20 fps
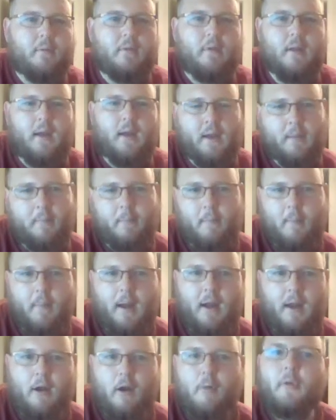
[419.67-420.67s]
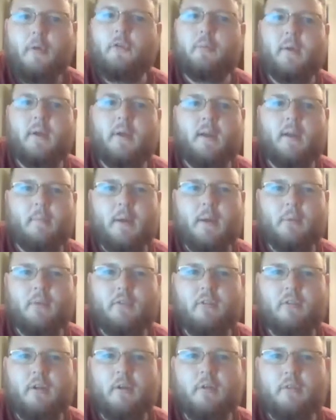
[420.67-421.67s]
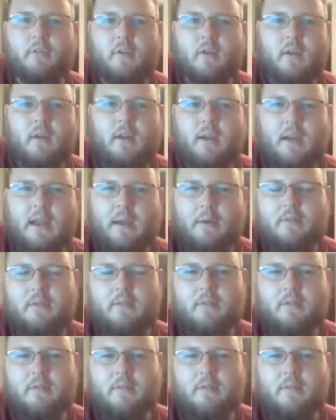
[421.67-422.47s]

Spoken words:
I almost beat him. It was close. It was